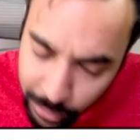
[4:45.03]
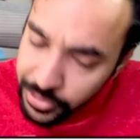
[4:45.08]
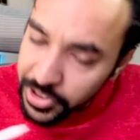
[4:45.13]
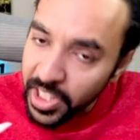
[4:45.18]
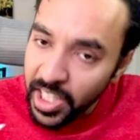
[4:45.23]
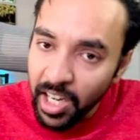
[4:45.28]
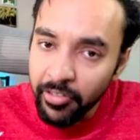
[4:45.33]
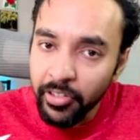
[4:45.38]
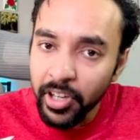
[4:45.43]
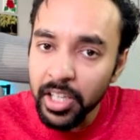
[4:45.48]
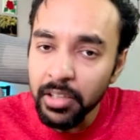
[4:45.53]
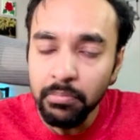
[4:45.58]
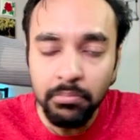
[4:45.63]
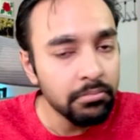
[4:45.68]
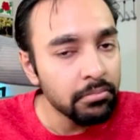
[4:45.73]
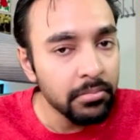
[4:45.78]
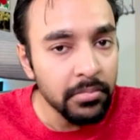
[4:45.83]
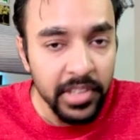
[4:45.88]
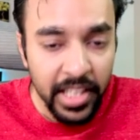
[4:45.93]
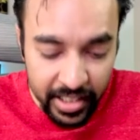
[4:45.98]
see a 1,
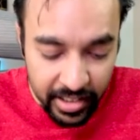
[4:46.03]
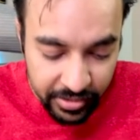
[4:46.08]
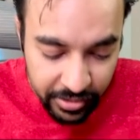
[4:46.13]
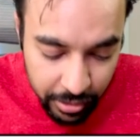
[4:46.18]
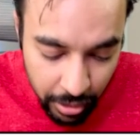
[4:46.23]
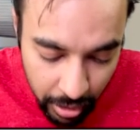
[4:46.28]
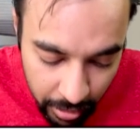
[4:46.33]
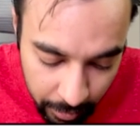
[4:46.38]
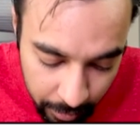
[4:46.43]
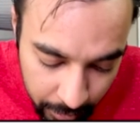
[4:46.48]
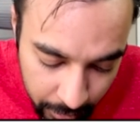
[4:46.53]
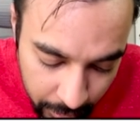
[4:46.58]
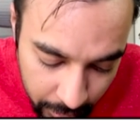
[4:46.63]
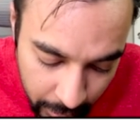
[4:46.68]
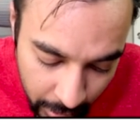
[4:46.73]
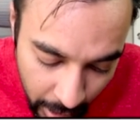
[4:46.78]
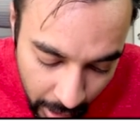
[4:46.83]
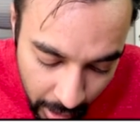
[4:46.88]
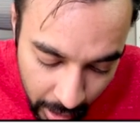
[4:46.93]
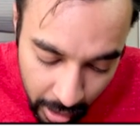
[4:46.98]
that is good.
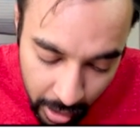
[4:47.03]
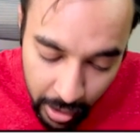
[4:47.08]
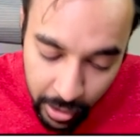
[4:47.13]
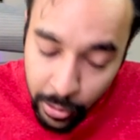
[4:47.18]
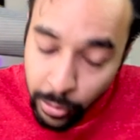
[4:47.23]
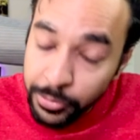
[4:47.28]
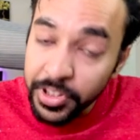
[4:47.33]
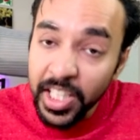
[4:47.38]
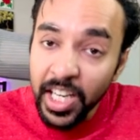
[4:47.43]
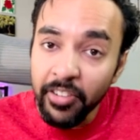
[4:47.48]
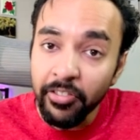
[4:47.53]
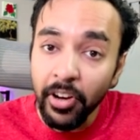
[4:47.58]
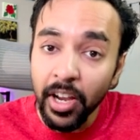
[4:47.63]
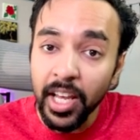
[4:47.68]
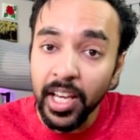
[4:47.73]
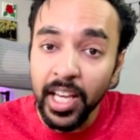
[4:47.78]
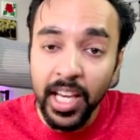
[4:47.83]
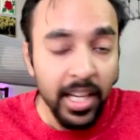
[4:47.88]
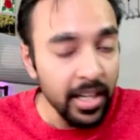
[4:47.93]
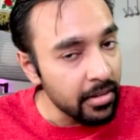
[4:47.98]
You see a 1
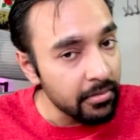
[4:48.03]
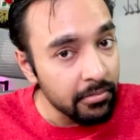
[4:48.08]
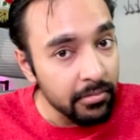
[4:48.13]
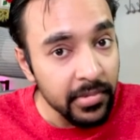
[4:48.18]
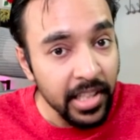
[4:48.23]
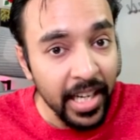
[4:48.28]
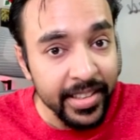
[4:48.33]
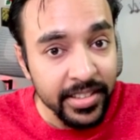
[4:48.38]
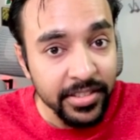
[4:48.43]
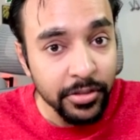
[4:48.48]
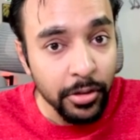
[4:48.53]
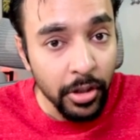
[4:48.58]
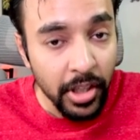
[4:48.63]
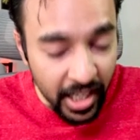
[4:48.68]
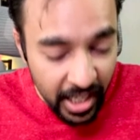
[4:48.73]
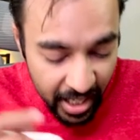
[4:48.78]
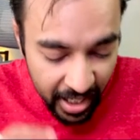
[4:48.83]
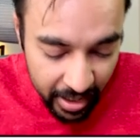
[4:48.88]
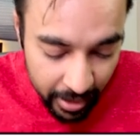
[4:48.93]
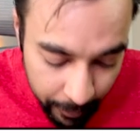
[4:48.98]
again, that is good
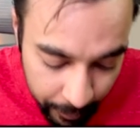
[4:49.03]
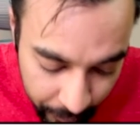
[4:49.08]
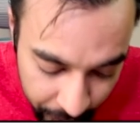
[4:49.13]
again.